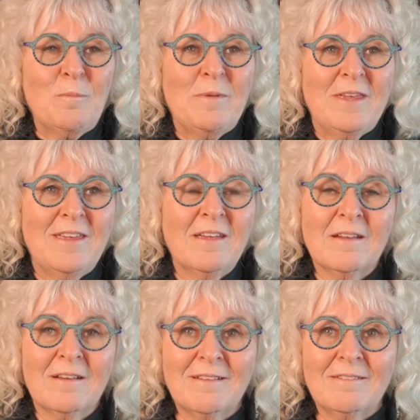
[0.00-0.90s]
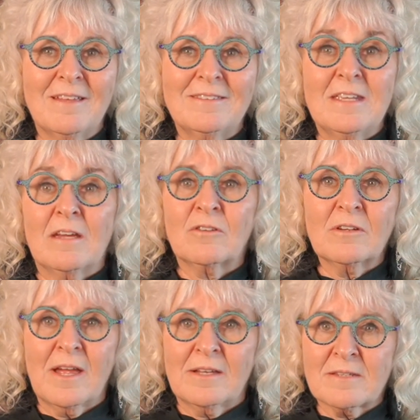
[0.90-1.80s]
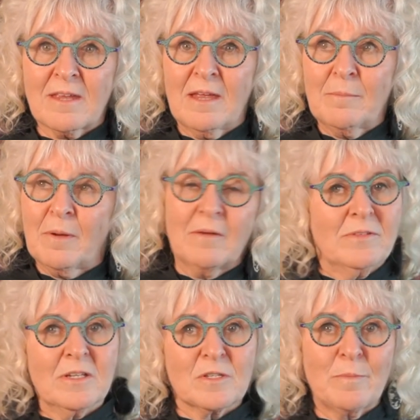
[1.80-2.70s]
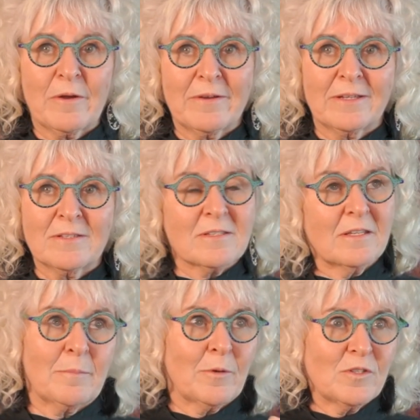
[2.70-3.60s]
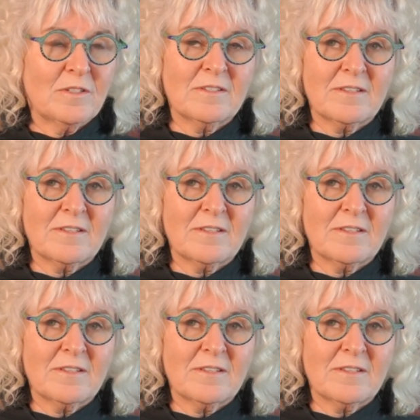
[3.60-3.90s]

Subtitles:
be that the inner landscape of the experience that the person is